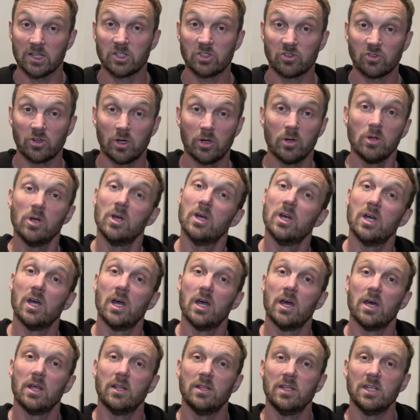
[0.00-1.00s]
Castro.
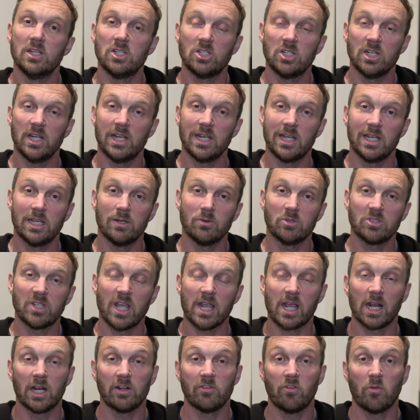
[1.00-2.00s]
This year it was
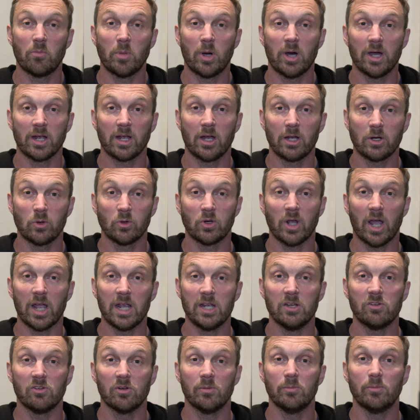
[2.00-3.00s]
taken over by
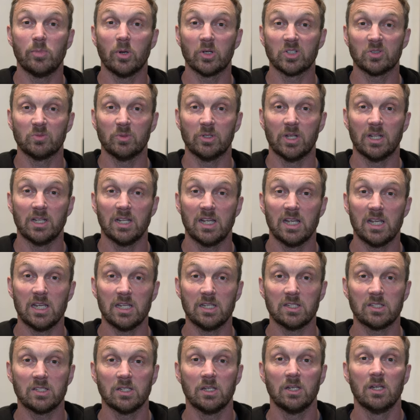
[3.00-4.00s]
Adrian Bosman, and
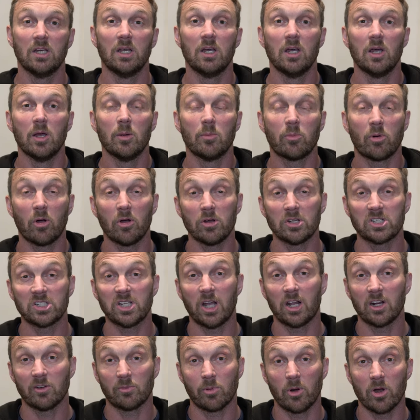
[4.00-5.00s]
his
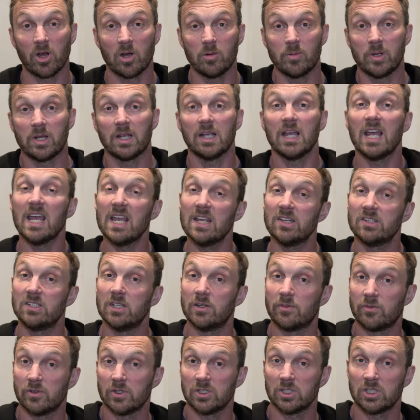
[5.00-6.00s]
style of programming is
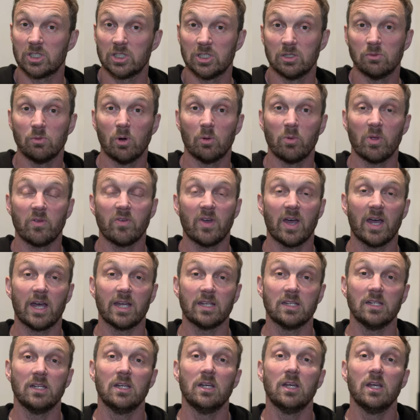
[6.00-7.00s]
different to what we've
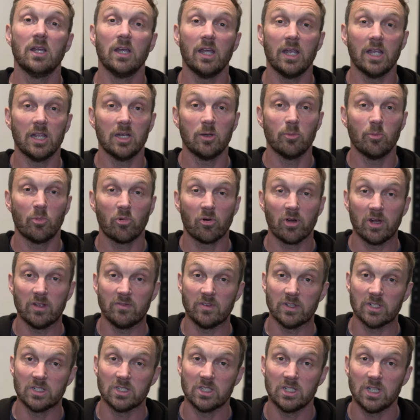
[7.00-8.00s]
had in
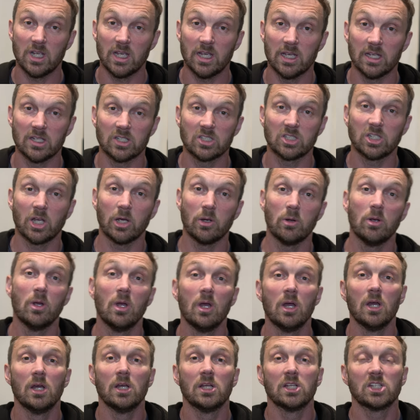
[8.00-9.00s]
previous years. So
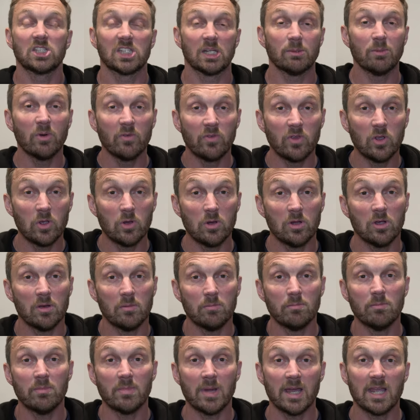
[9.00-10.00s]
some of you
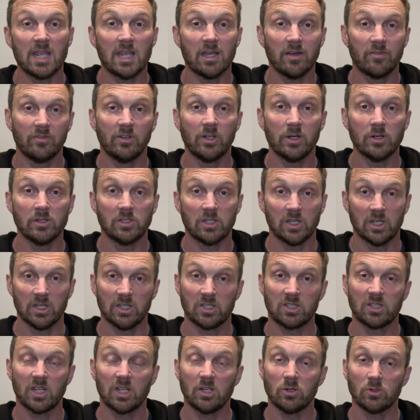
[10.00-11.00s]
may have
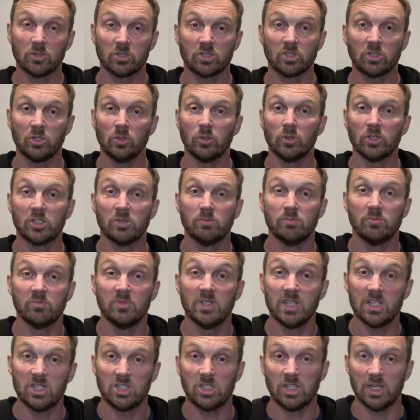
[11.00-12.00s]
noticed that your scores
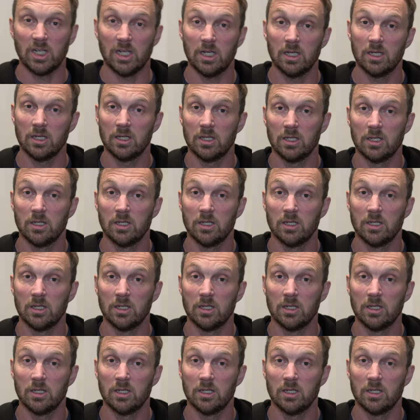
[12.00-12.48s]
this year